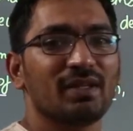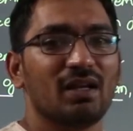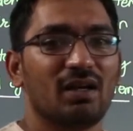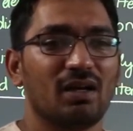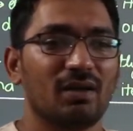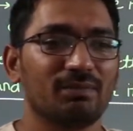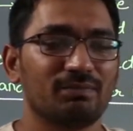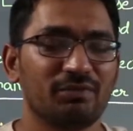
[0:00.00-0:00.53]

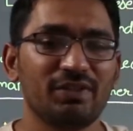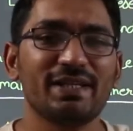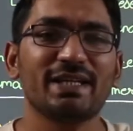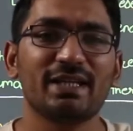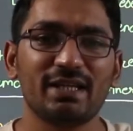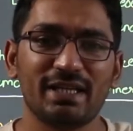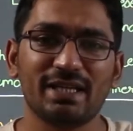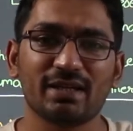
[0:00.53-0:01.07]
wear
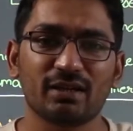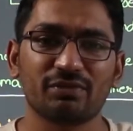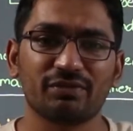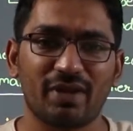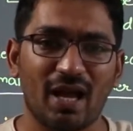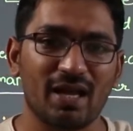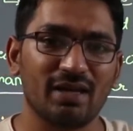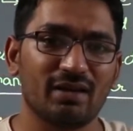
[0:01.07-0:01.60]
and tear of
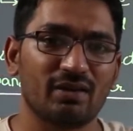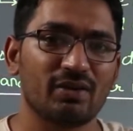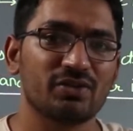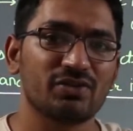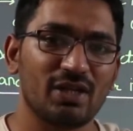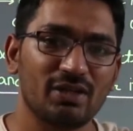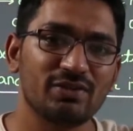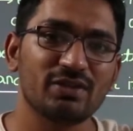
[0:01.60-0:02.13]
tire or
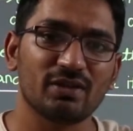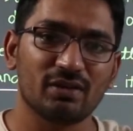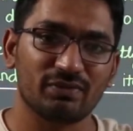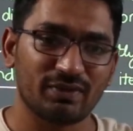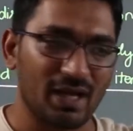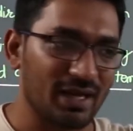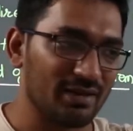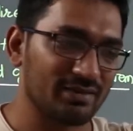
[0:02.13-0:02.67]
changing of
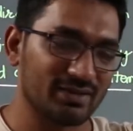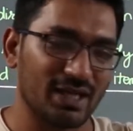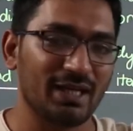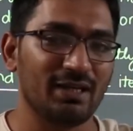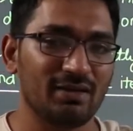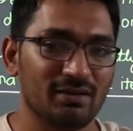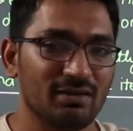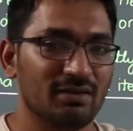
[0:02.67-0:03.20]
tire
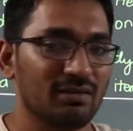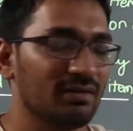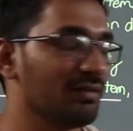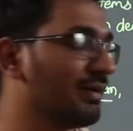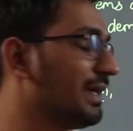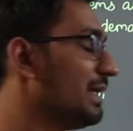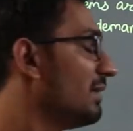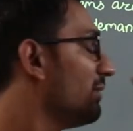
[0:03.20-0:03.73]
side,
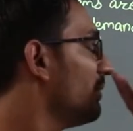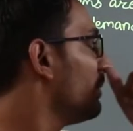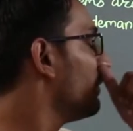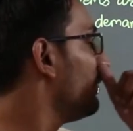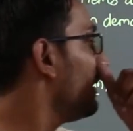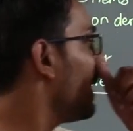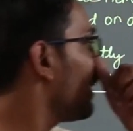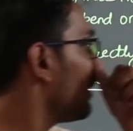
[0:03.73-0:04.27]
right?
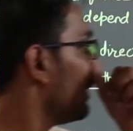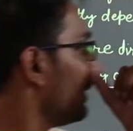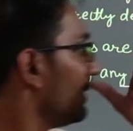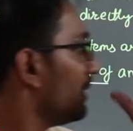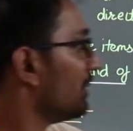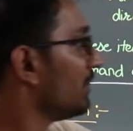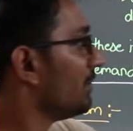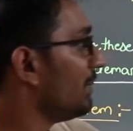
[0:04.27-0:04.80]
We
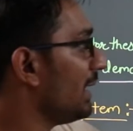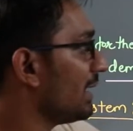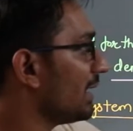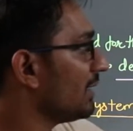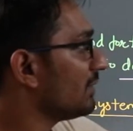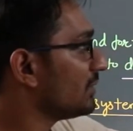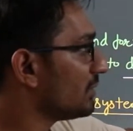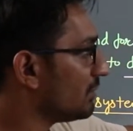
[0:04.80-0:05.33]
are
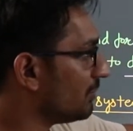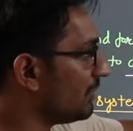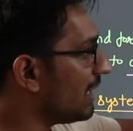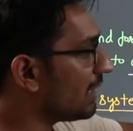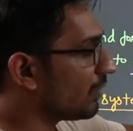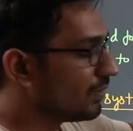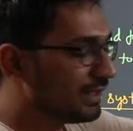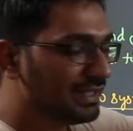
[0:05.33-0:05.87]

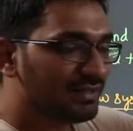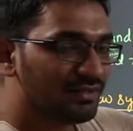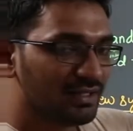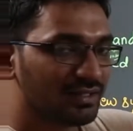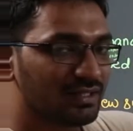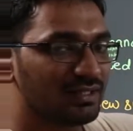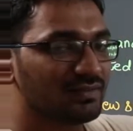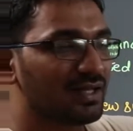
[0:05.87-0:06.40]
only
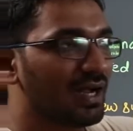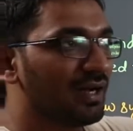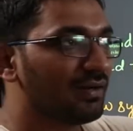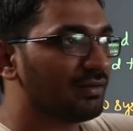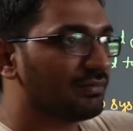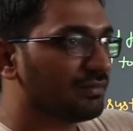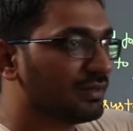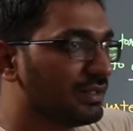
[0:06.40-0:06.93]
thinking
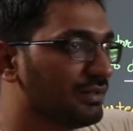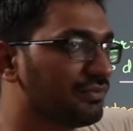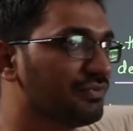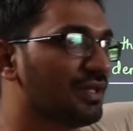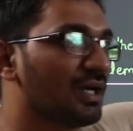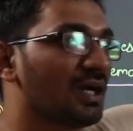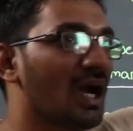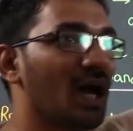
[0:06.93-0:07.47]
that if
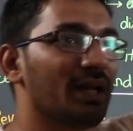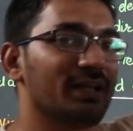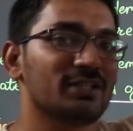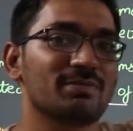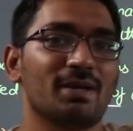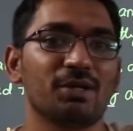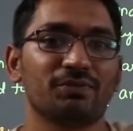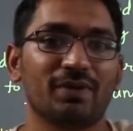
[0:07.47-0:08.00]
the car is
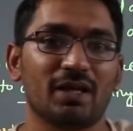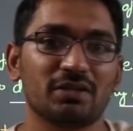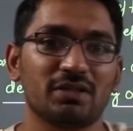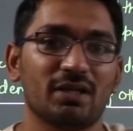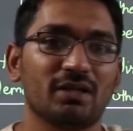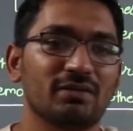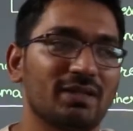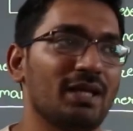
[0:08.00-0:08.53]

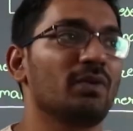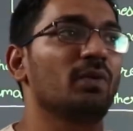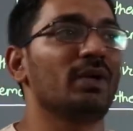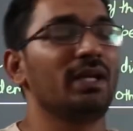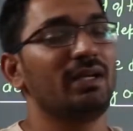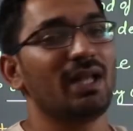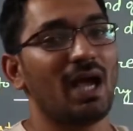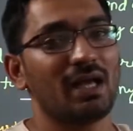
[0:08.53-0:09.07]
manufactured, then
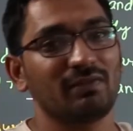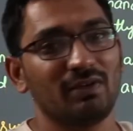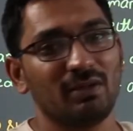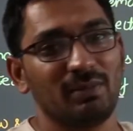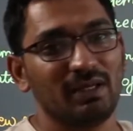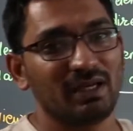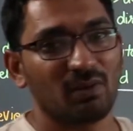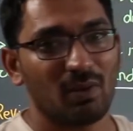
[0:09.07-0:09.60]
only tire will
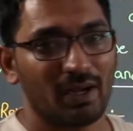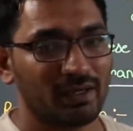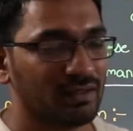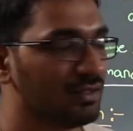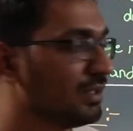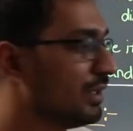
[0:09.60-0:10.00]
be required.